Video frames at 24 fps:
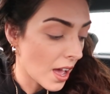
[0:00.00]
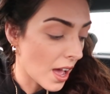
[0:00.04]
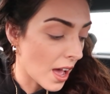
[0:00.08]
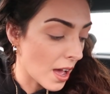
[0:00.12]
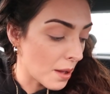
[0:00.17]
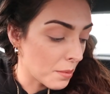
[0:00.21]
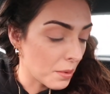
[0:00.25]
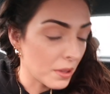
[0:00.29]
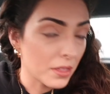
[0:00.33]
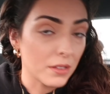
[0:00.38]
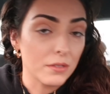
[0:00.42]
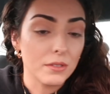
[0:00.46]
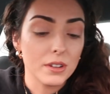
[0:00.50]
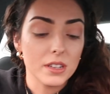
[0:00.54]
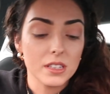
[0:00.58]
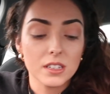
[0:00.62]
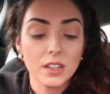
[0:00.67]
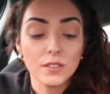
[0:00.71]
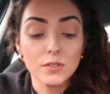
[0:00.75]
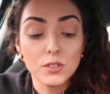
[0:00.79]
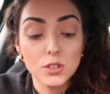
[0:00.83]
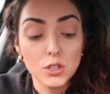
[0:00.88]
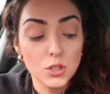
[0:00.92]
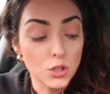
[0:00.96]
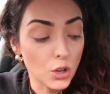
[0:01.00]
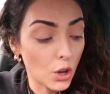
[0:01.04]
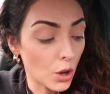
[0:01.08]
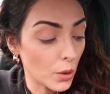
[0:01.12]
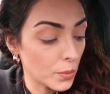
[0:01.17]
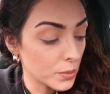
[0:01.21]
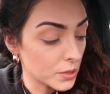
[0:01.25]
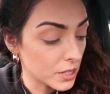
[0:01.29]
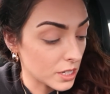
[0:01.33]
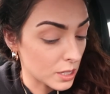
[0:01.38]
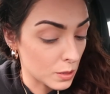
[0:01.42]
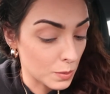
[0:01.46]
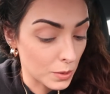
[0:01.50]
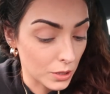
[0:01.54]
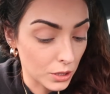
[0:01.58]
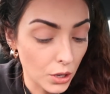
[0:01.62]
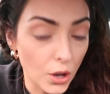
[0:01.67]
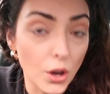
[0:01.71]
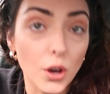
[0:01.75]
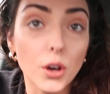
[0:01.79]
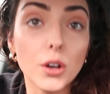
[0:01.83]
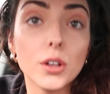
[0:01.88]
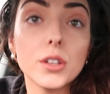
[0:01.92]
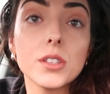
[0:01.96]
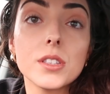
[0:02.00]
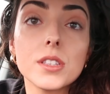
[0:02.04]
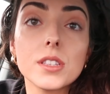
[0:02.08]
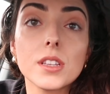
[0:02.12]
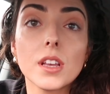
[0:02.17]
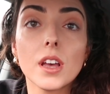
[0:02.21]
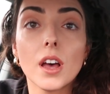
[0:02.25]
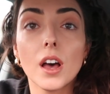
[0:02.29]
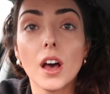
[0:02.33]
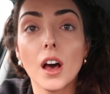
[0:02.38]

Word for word: Um, and the reason I've stopped is because